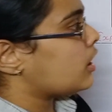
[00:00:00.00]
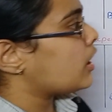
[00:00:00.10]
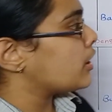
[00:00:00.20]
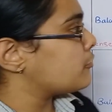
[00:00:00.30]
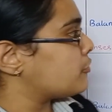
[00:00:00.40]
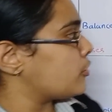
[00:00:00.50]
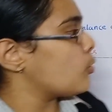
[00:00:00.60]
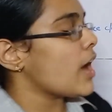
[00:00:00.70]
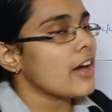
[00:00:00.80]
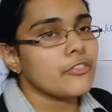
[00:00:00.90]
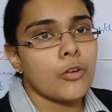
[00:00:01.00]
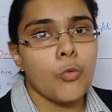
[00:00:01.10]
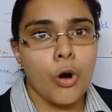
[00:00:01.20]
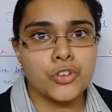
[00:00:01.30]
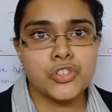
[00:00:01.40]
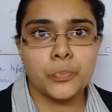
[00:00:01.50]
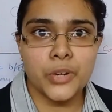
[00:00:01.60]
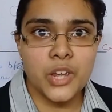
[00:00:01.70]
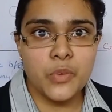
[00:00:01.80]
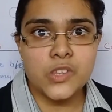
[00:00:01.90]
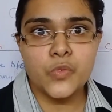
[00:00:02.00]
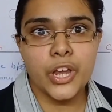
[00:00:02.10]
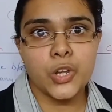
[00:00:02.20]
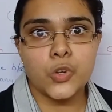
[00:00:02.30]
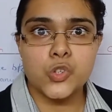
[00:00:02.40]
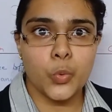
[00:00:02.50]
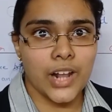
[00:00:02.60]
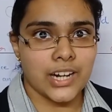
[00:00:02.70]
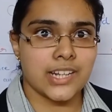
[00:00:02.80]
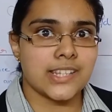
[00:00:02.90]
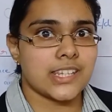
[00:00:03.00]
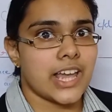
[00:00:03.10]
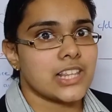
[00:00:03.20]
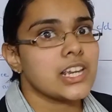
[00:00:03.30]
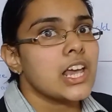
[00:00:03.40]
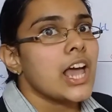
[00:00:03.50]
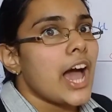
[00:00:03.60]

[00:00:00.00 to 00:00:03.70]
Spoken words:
If you have watched the previous videos, you will understand.